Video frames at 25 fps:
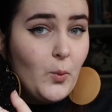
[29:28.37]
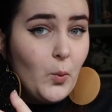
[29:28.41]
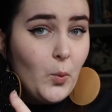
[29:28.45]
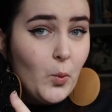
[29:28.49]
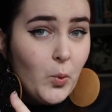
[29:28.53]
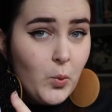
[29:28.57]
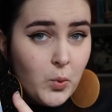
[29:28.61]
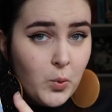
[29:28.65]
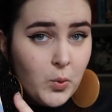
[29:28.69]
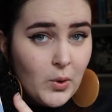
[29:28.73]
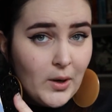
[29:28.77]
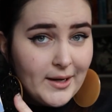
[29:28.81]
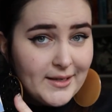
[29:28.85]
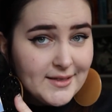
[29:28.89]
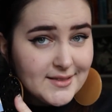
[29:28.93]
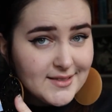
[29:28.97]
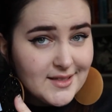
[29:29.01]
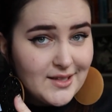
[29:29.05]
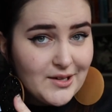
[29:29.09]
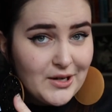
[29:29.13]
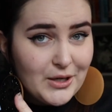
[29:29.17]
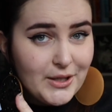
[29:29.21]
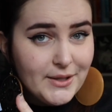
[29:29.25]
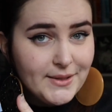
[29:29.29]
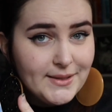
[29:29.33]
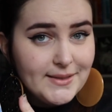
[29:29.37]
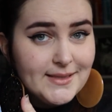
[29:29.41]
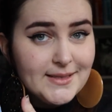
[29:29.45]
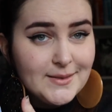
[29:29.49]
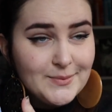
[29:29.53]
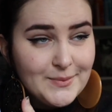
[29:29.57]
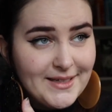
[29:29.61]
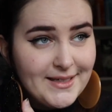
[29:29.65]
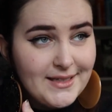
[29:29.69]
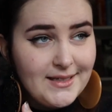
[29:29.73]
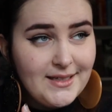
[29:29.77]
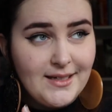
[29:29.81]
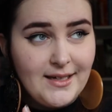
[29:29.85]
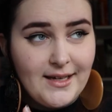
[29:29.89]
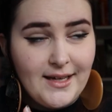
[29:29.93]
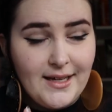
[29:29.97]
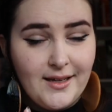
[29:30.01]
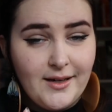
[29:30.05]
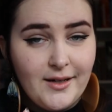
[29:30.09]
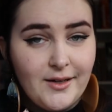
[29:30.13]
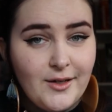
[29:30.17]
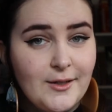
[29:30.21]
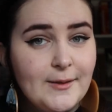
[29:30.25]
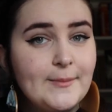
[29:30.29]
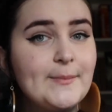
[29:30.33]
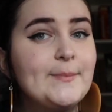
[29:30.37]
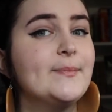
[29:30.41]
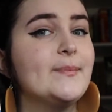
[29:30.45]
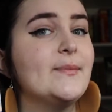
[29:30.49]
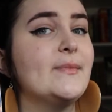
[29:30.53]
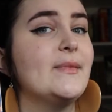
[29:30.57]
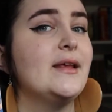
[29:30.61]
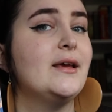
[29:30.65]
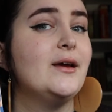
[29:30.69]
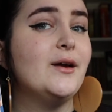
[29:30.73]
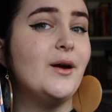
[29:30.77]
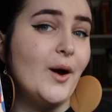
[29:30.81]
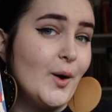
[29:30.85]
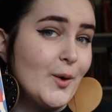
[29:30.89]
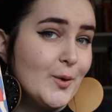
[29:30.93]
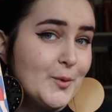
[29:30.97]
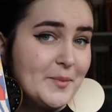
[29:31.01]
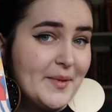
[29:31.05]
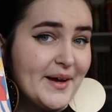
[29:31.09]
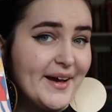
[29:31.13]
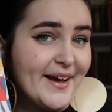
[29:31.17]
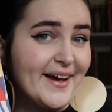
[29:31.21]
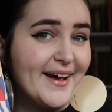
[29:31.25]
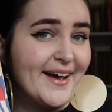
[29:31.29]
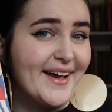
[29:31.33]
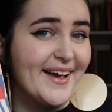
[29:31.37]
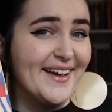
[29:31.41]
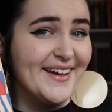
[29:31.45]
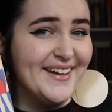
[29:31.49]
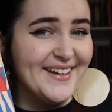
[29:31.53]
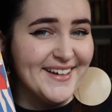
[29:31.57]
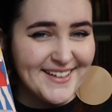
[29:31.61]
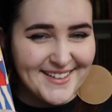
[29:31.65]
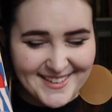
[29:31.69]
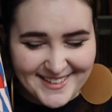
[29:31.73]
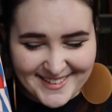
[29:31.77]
Ooh, is there good smut in here? Oh my.